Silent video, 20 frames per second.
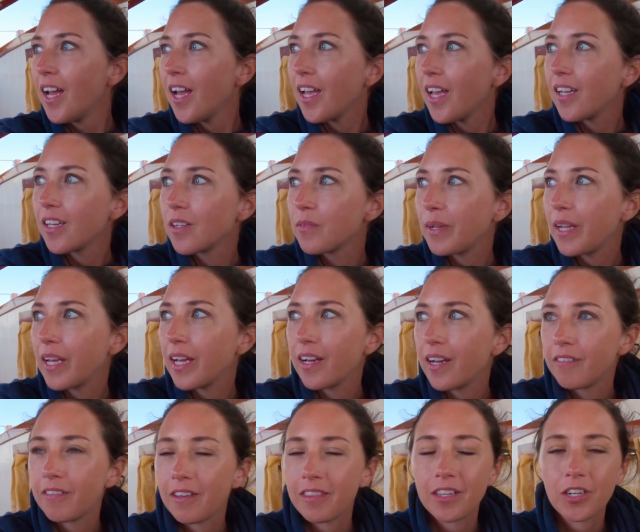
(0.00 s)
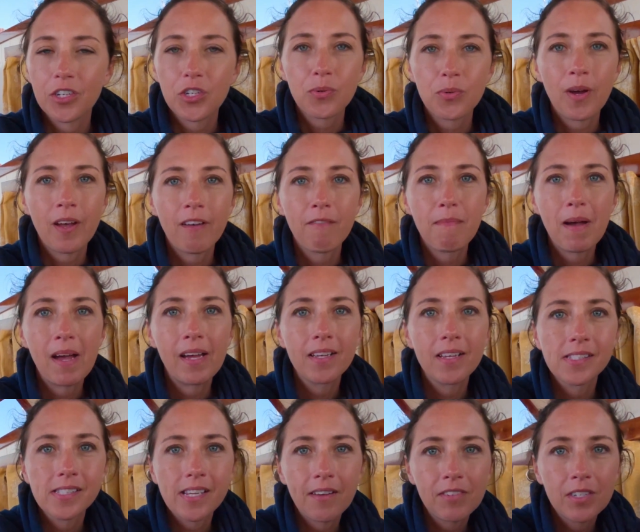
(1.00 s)
And we have, I think, 12
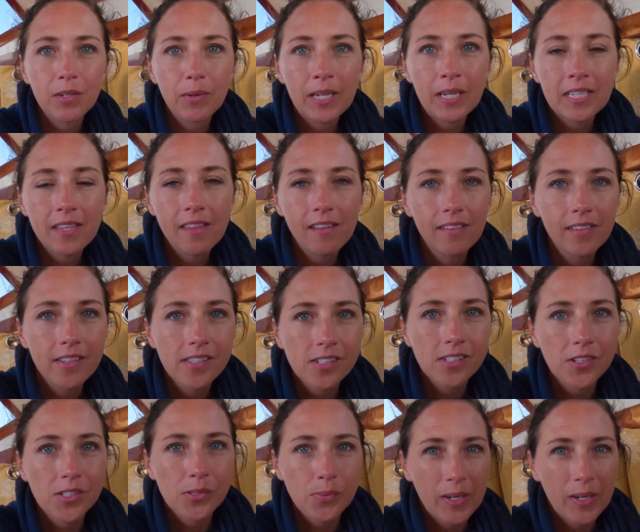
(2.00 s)
miles left till we get to the Lizards.